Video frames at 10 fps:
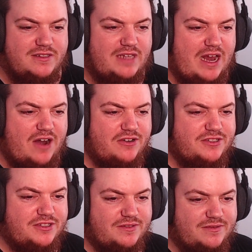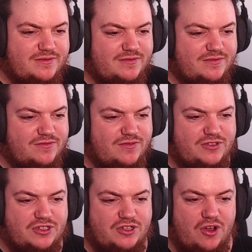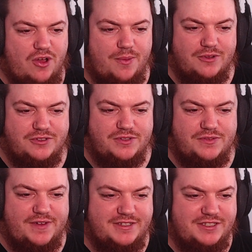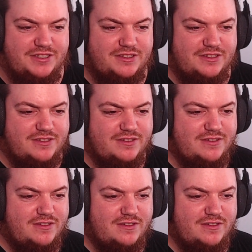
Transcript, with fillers: Harrison, what's the go on those adventures?